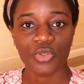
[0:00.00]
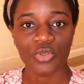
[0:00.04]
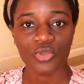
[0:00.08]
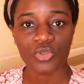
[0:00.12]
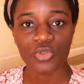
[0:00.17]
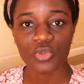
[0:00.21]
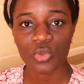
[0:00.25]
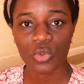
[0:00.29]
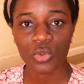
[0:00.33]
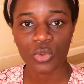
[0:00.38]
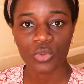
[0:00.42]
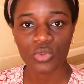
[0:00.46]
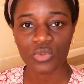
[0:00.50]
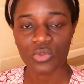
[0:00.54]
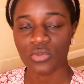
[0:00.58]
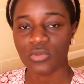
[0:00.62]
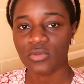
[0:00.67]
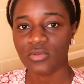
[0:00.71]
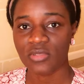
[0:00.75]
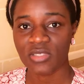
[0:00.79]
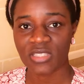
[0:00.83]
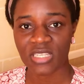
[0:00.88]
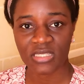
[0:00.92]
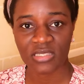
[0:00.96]
your school
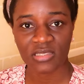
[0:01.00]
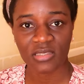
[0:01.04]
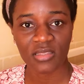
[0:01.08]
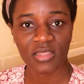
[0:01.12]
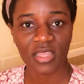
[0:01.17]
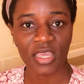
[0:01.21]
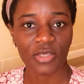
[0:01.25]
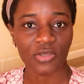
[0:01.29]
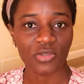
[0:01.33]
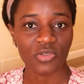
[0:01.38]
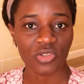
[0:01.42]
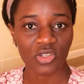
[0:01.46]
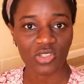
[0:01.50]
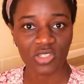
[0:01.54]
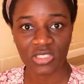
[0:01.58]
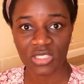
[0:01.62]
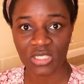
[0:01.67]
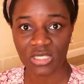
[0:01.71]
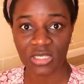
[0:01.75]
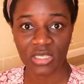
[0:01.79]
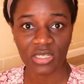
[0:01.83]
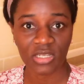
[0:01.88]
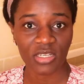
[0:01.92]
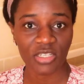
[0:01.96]
stating that you studied
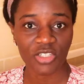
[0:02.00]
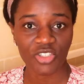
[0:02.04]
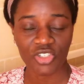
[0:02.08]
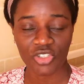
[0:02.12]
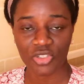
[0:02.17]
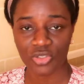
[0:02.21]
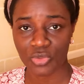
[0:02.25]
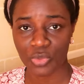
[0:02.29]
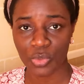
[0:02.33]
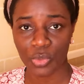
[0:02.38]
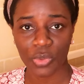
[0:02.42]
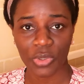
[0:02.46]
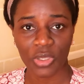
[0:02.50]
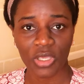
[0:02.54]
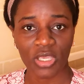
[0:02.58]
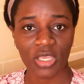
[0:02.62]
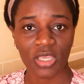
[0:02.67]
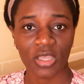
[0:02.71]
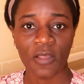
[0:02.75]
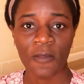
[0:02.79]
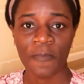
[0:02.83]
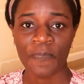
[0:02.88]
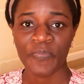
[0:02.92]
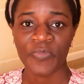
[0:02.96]
in English is
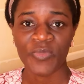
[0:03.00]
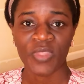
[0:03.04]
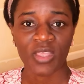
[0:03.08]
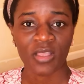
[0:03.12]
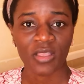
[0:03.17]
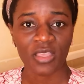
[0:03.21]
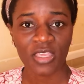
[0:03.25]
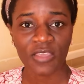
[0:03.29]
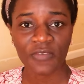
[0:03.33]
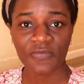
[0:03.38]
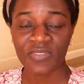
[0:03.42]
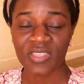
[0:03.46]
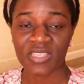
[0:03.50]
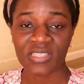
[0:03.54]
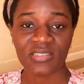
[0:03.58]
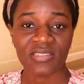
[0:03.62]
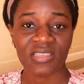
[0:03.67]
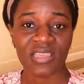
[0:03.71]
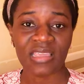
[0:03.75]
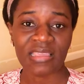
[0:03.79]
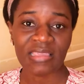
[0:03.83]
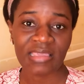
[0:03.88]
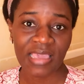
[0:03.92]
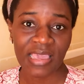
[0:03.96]
okay. If they
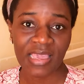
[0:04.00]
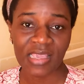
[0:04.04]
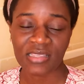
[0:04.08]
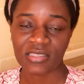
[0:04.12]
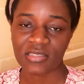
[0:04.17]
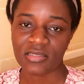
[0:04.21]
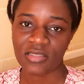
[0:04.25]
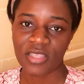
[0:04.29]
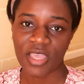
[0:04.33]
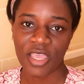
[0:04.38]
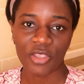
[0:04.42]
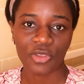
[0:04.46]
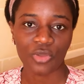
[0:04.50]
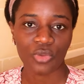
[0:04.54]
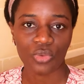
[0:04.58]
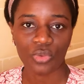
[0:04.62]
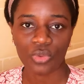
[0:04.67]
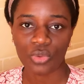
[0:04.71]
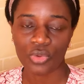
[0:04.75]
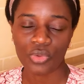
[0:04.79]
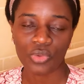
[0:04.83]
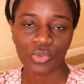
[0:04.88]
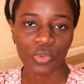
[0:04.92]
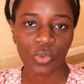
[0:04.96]
say yes, then you
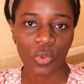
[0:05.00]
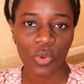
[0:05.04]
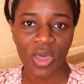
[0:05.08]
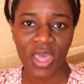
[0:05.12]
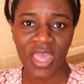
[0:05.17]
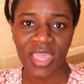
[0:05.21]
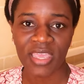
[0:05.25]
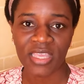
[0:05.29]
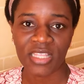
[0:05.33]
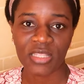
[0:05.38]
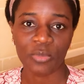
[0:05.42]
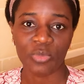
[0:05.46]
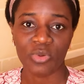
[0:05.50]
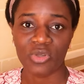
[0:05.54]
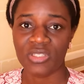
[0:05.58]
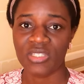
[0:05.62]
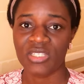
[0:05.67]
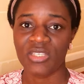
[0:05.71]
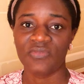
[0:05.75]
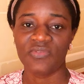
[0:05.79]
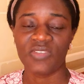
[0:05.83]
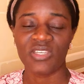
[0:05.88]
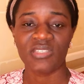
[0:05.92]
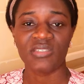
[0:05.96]
know you go ahead.
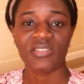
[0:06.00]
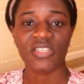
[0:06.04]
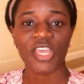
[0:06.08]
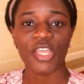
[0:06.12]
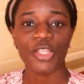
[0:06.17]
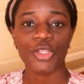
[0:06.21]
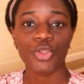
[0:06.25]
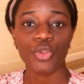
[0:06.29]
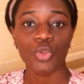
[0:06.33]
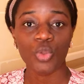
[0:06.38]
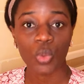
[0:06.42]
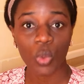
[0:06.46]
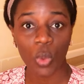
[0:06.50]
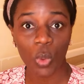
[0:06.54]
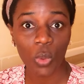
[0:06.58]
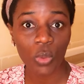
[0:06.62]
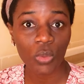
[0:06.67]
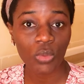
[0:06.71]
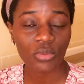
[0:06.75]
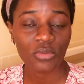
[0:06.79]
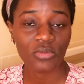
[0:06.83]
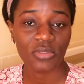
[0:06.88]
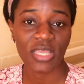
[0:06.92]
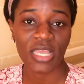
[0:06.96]
But if they said
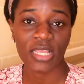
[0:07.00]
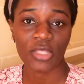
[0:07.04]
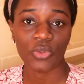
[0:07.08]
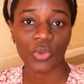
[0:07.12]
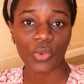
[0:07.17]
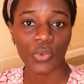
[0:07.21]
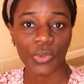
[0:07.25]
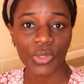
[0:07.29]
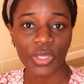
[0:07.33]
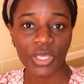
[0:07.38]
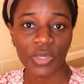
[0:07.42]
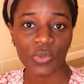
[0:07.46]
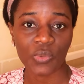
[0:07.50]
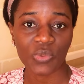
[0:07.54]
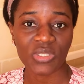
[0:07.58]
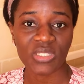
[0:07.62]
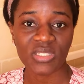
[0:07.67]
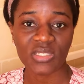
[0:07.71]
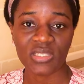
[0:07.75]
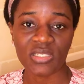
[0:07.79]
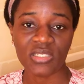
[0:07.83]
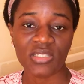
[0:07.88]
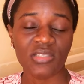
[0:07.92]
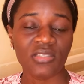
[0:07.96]
no, they are not okay
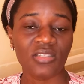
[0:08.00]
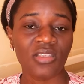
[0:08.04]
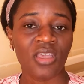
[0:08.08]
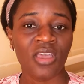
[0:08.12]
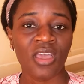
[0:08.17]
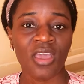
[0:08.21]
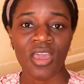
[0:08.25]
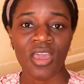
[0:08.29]
with it,